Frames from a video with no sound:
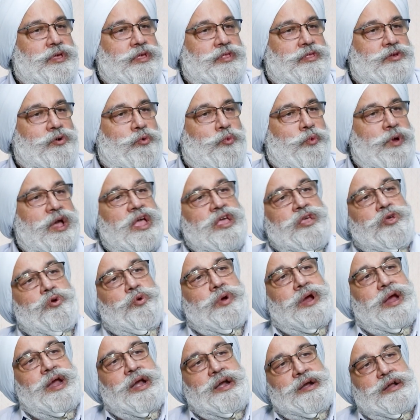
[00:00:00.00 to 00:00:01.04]
the way
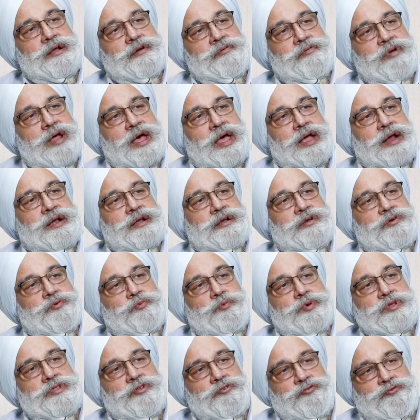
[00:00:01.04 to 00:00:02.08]
you interact
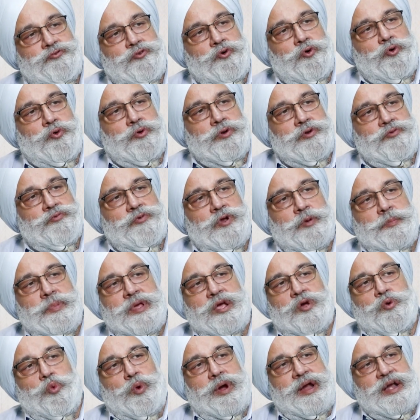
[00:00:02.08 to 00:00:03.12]
with the phone will
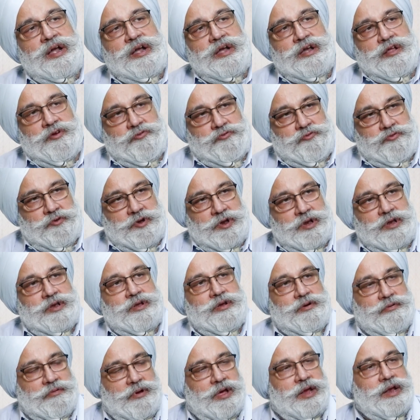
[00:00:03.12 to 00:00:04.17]
be quite different,
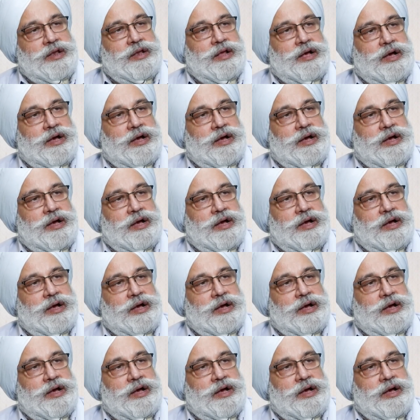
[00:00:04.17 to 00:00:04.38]
right?